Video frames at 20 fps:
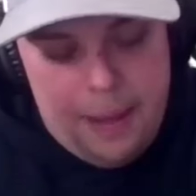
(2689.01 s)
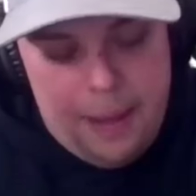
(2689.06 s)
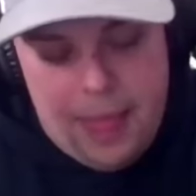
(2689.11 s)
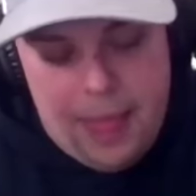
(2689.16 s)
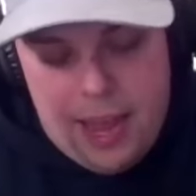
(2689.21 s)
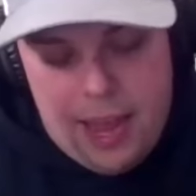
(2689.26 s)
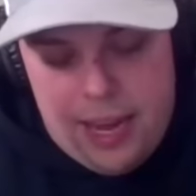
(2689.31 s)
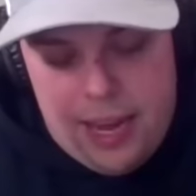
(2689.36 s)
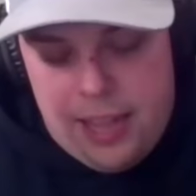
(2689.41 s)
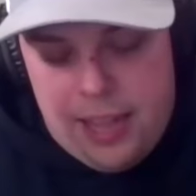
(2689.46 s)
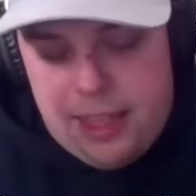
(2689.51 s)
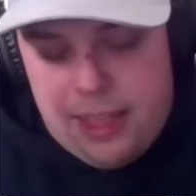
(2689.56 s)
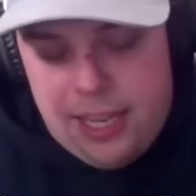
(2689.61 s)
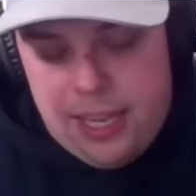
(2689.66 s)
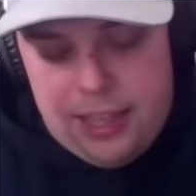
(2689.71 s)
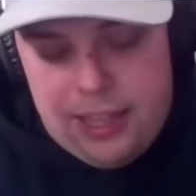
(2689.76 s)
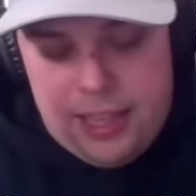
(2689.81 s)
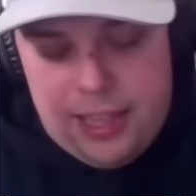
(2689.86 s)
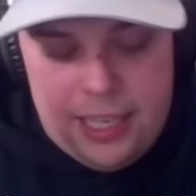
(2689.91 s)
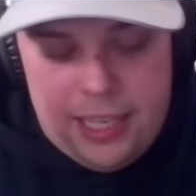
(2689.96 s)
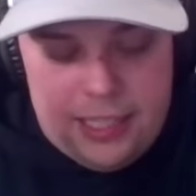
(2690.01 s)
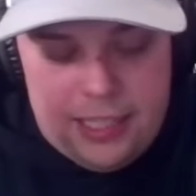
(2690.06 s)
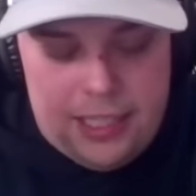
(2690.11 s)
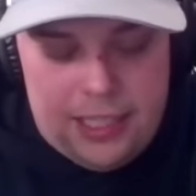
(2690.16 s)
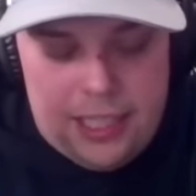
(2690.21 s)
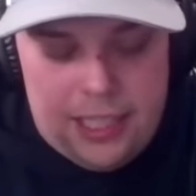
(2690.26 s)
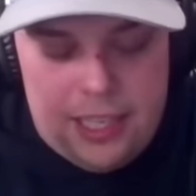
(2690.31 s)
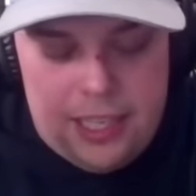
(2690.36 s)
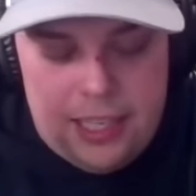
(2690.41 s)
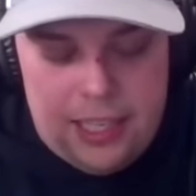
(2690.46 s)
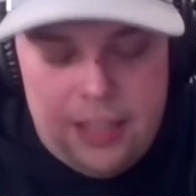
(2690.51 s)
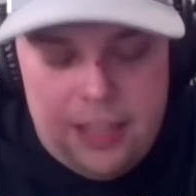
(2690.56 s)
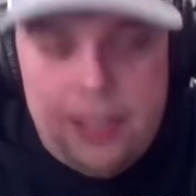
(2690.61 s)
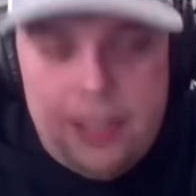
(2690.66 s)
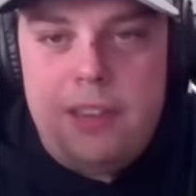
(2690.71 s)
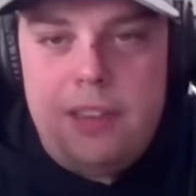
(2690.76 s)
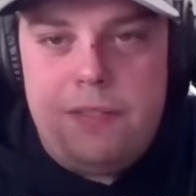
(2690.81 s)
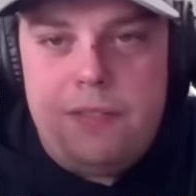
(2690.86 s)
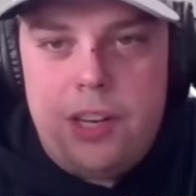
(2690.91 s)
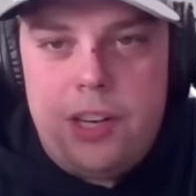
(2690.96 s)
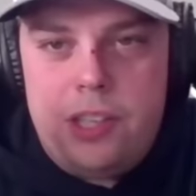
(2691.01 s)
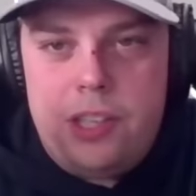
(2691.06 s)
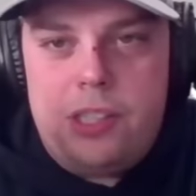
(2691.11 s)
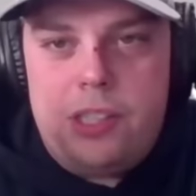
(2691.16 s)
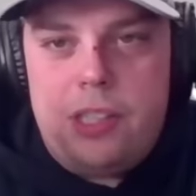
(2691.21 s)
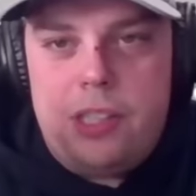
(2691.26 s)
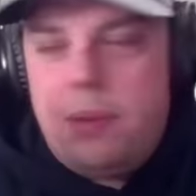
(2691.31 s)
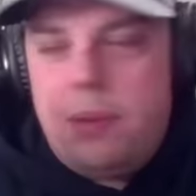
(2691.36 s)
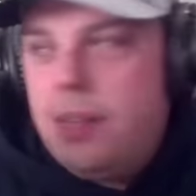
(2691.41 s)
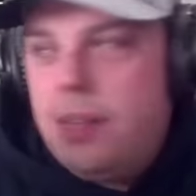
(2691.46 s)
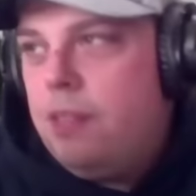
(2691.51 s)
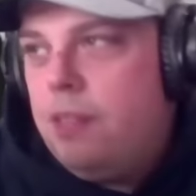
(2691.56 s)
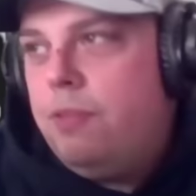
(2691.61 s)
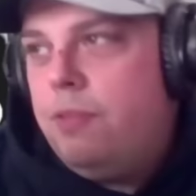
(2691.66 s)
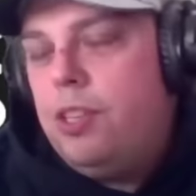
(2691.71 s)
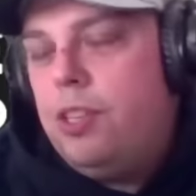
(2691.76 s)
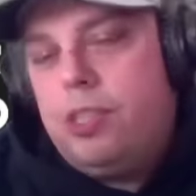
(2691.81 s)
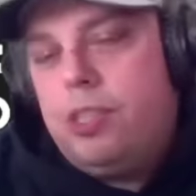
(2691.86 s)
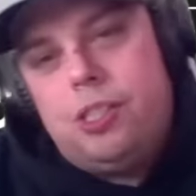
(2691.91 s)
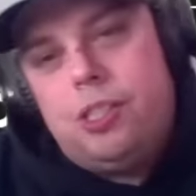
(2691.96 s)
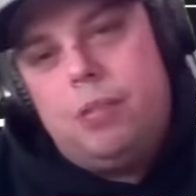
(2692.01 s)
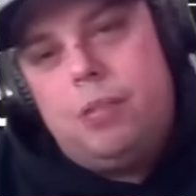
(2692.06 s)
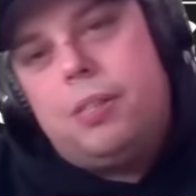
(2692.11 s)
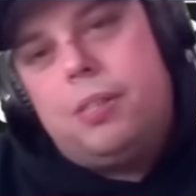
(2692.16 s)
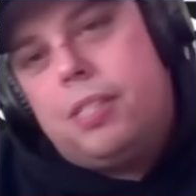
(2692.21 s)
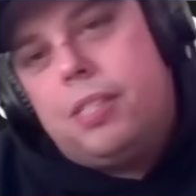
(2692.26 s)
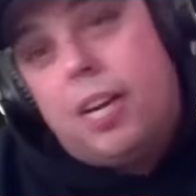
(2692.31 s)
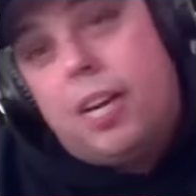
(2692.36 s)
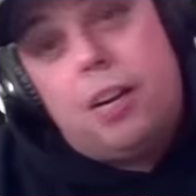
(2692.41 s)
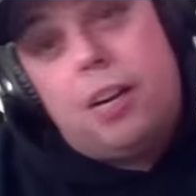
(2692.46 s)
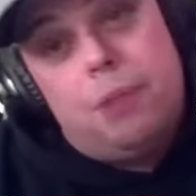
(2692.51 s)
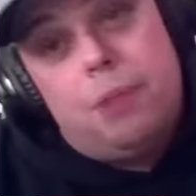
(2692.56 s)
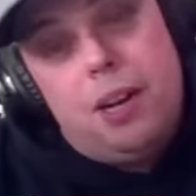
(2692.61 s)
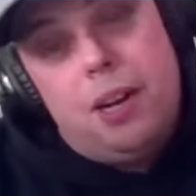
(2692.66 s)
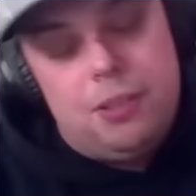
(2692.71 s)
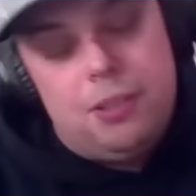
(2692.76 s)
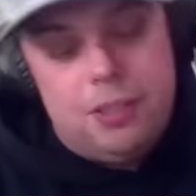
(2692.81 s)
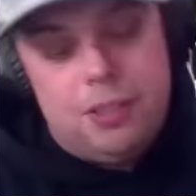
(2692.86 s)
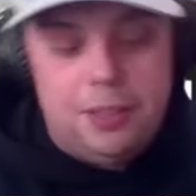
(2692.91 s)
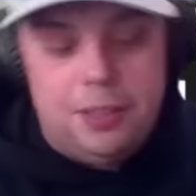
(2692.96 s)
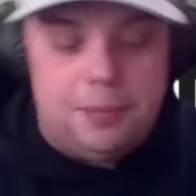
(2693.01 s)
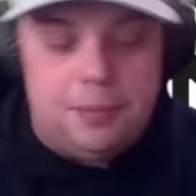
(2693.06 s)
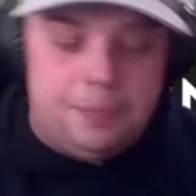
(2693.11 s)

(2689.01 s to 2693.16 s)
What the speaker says: And I think that I think he finishes him. I think he finishes him in the second round too.